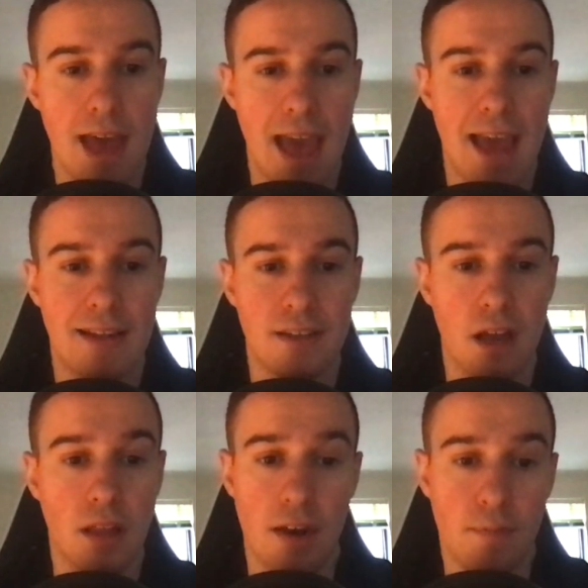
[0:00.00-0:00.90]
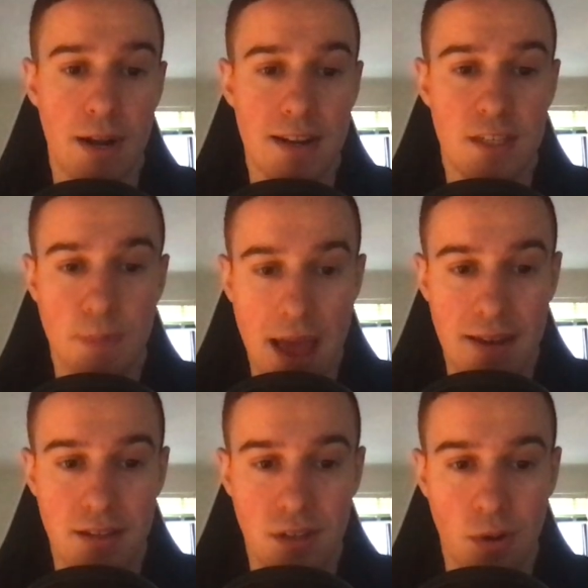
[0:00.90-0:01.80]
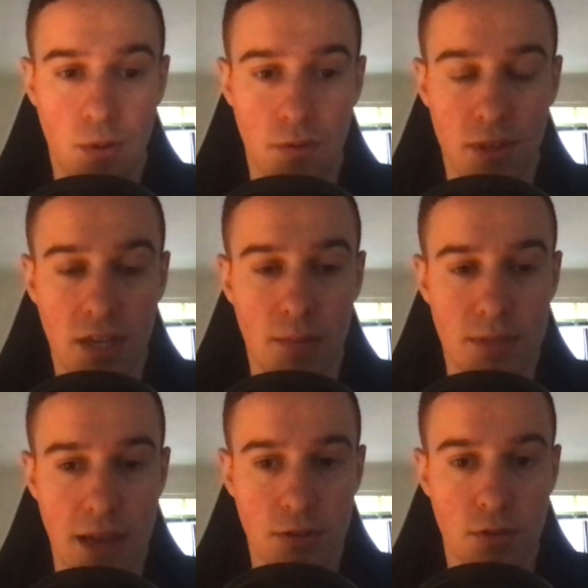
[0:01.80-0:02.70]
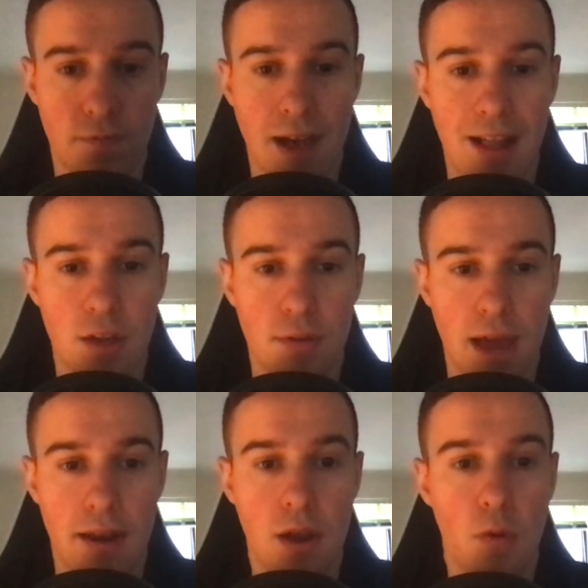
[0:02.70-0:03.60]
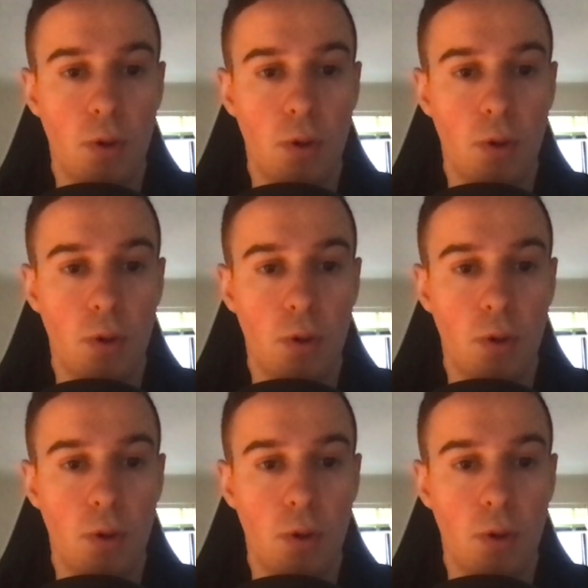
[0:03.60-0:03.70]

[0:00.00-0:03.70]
and a lot of money to spend, so it really comes down value that